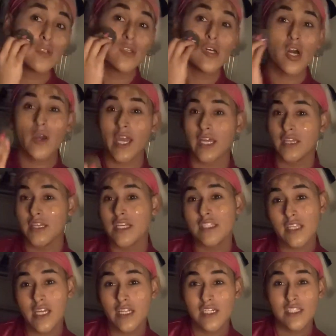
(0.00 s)
Okay, this
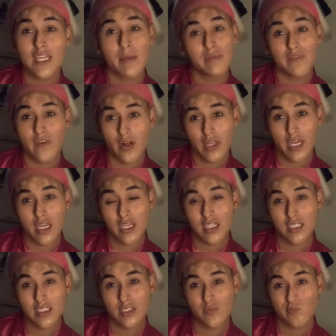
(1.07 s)
thing just keeps falling.
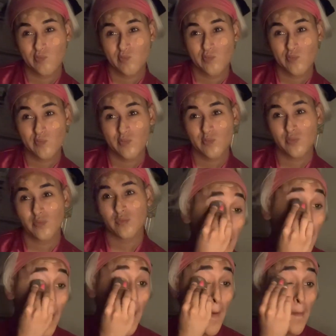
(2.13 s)

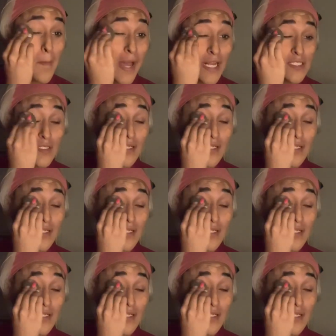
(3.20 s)
Back to what